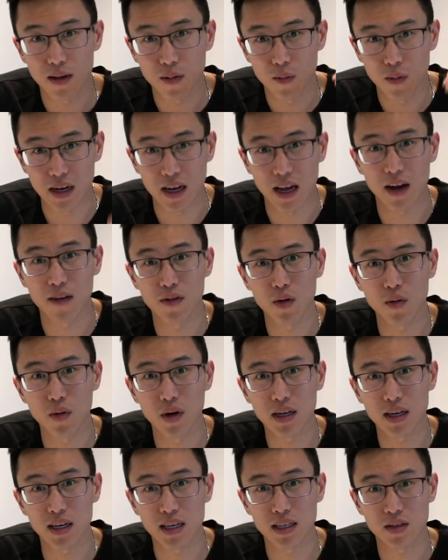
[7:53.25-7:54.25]
when
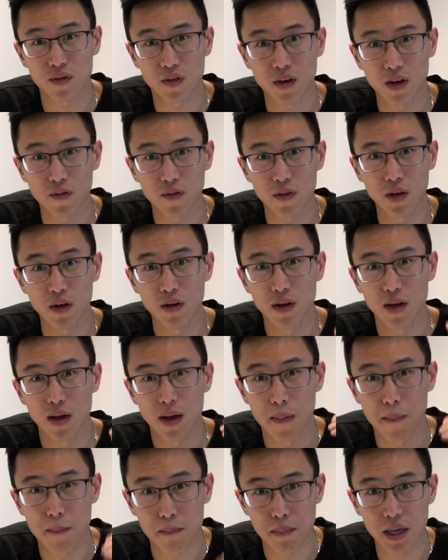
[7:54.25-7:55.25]
everyone is fearful,
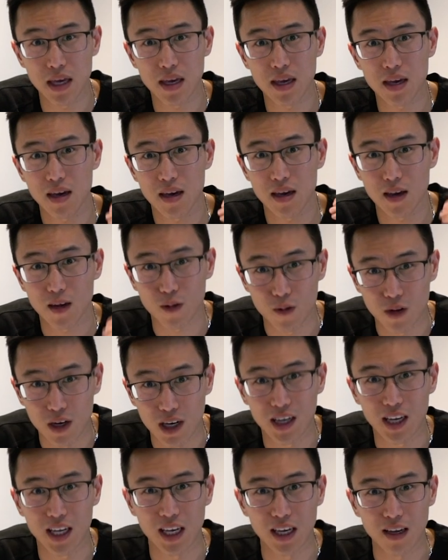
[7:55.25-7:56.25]
be
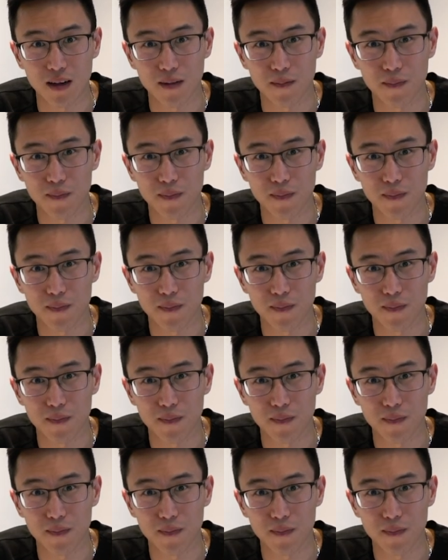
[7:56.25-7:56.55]
greedy.